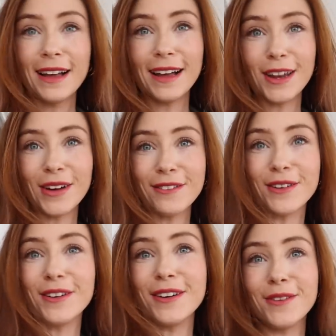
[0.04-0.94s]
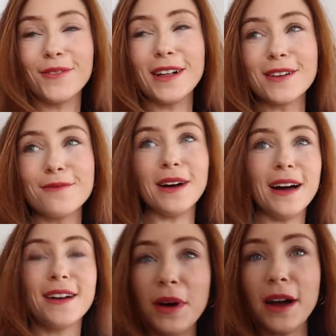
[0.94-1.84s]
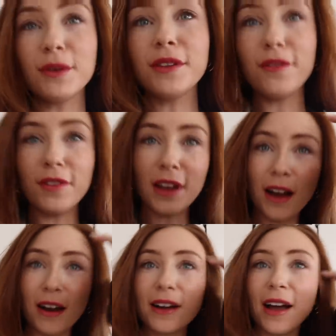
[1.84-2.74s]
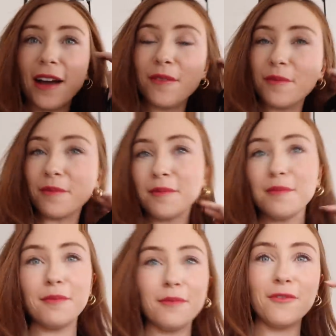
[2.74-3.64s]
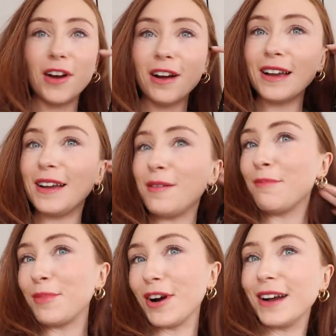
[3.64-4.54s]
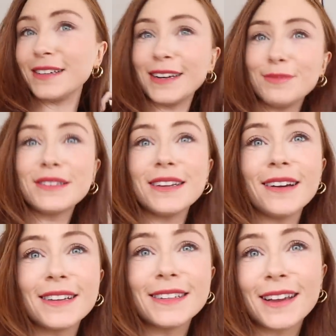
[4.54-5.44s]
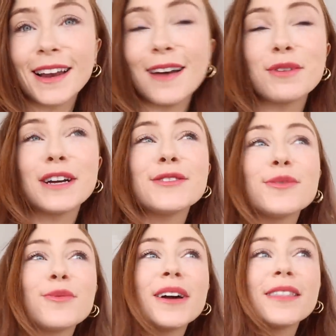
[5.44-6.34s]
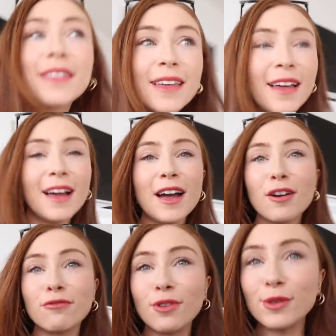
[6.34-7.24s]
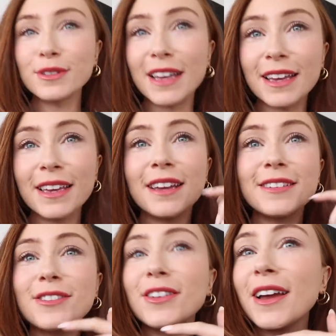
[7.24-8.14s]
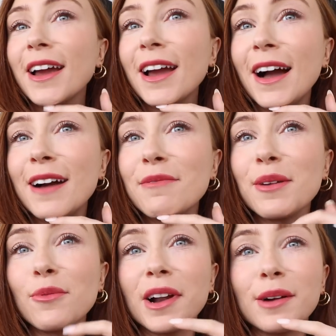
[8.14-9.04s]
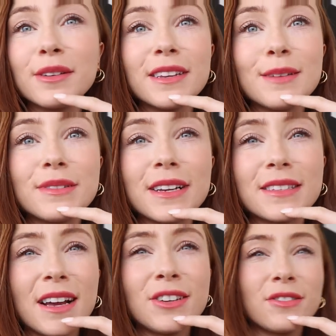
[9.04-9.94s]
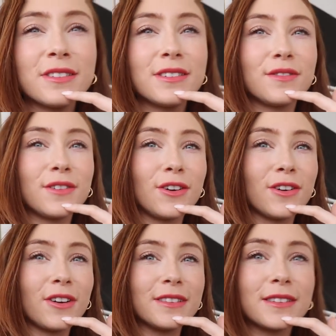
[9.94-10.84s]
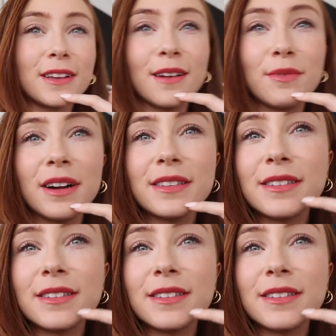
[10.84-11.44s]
Hello everyone, welcome back with a vlog. Very bright lipstick. I did a collaboration with Rose Ink yesterday, and I'm wearing one of the lipsticks. It actually looks a different color on this camera.